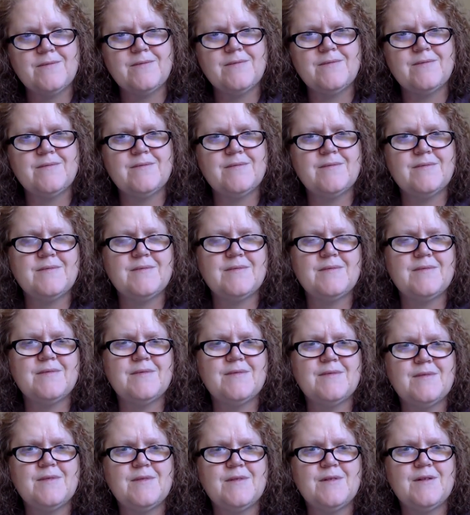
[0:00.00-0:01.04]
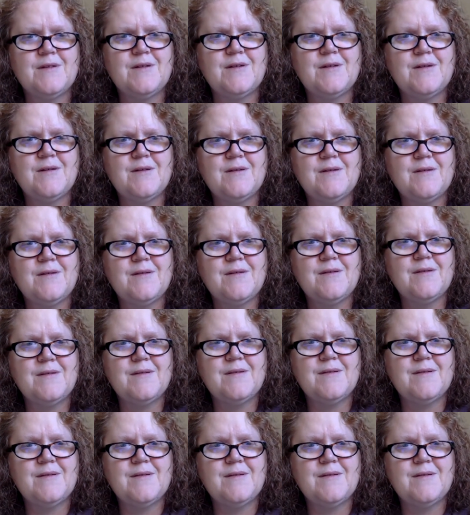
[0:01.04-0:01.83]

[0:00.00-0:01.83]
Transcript: [no speech]